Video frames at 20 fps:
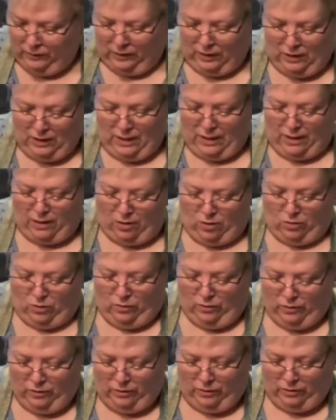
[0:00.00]
Now,
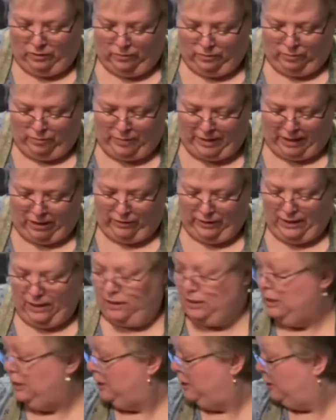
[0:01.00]
Barry,
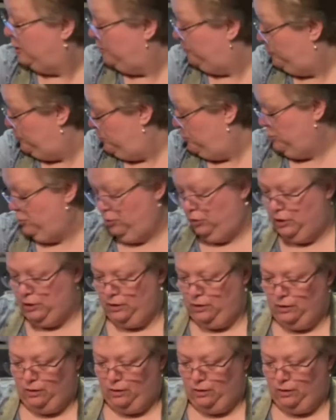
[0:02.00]
if you could